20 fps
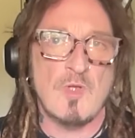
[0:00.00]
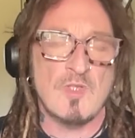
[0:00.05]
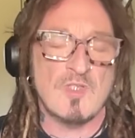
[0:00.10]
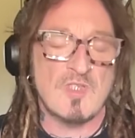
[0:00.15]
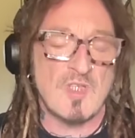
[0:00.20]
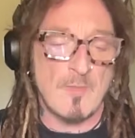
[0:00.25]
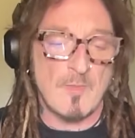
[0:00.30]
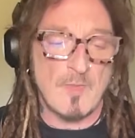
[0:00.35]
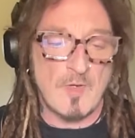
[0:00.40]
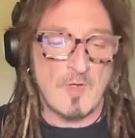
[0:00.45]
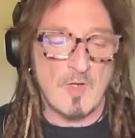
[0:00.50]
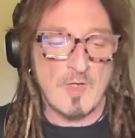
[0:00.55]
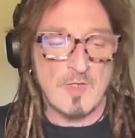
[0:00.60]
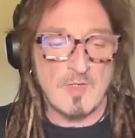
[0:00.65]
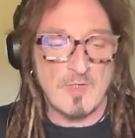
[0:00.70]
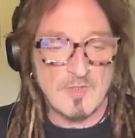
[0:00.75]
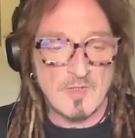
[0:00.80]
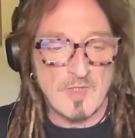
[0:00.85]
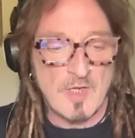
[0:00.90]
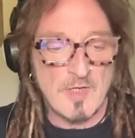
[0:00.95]
Sampa and
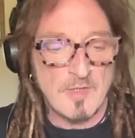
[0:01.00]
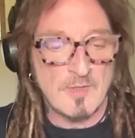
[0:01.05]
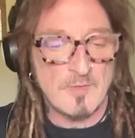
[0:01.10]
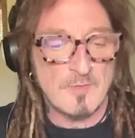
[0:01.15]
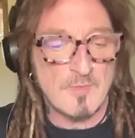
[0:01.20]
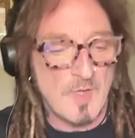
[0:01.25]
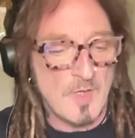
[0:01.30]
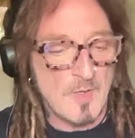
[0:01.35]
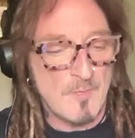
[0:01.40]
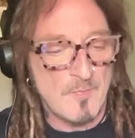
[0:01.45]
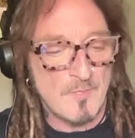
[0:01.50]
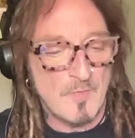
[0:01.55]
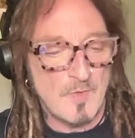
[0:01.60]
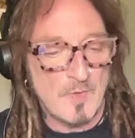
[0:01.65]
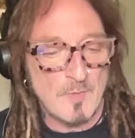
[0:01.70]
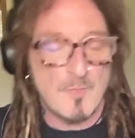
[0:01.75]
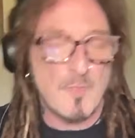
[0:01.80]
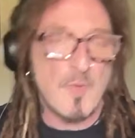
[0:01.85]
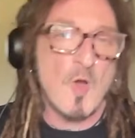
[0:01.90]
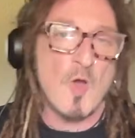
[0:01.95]
his
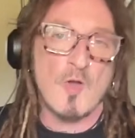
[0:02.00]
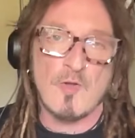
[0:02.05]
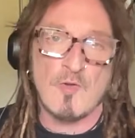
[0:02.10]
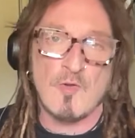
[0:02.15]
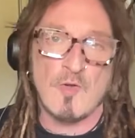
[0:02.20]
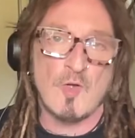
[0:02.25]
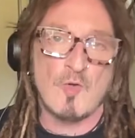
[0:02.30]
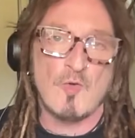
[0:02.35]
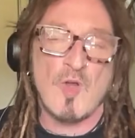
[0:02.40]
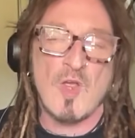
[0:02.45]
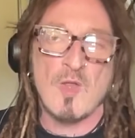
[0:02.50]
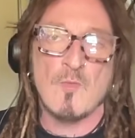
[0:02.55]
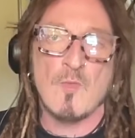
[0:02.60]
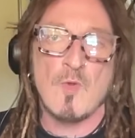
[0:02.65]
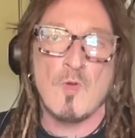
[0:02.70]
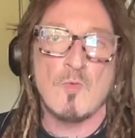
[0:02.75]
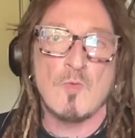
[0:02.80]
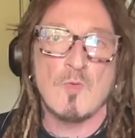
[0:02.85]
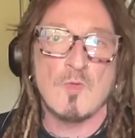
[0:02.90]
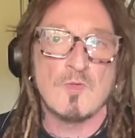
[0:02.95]
partner in crime,
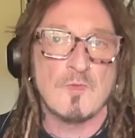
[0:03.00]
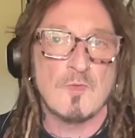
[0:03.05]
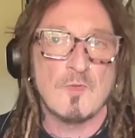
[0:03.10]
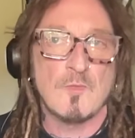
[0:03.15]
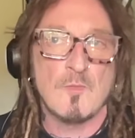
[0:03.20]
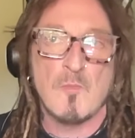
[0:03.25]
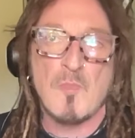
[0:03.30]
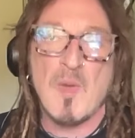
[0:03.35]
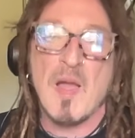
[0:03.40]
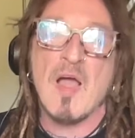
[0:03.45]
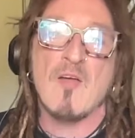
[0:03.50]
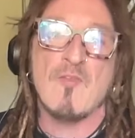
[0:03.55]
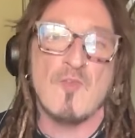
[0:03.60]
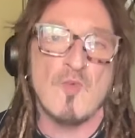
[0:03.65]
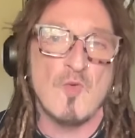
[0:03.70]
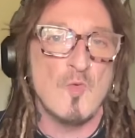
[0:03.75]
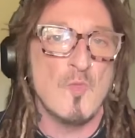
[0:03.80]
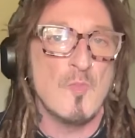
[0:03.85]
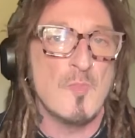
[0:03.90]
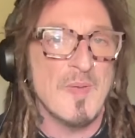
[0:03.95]
who was
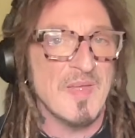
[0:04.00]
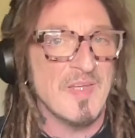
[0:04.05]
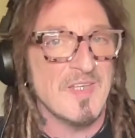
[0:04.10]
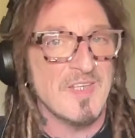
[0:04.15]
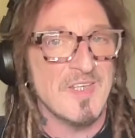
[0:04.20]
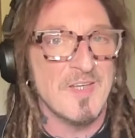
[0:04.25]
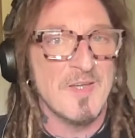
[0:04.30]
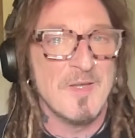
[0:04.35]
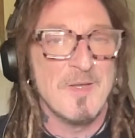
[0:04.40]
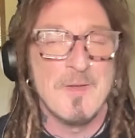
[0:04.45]
Bavu B,